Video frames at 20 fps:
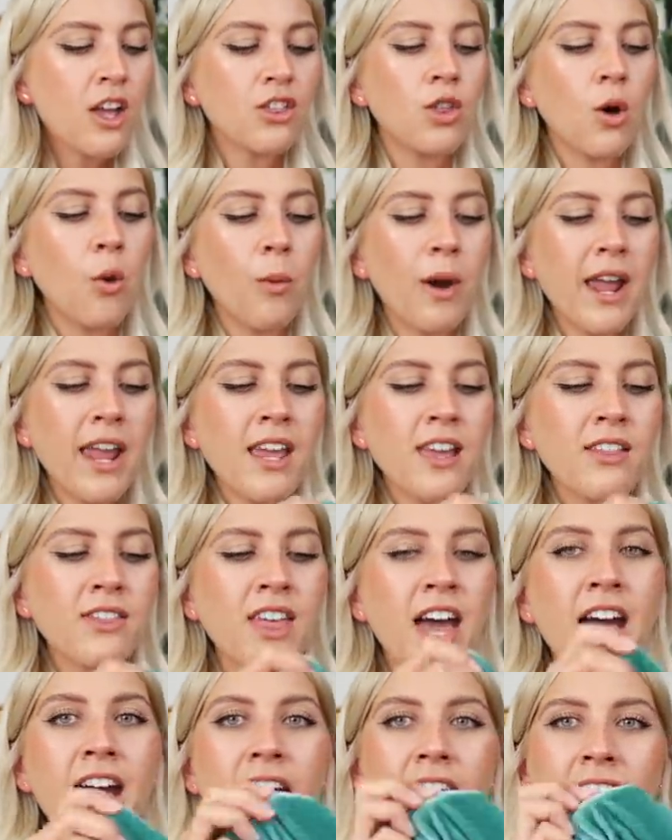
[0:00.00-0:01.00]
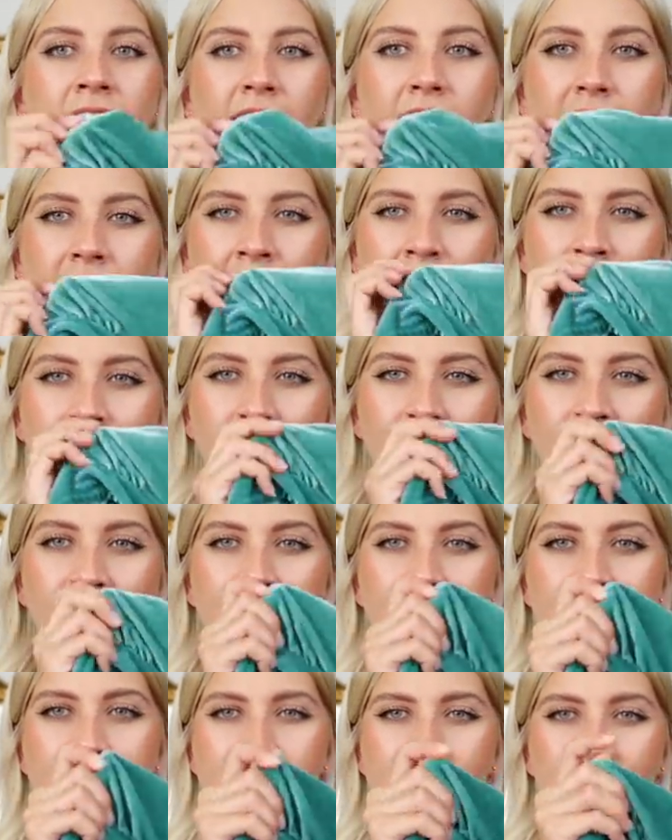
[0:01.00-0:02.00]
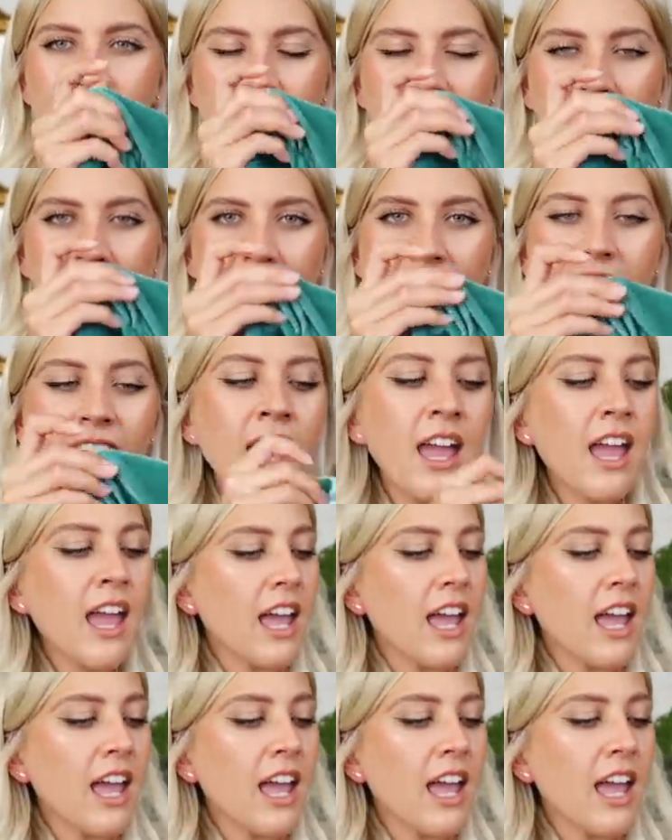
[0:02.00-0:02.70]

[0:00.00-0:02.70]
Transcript: The way that it kind of hits the light,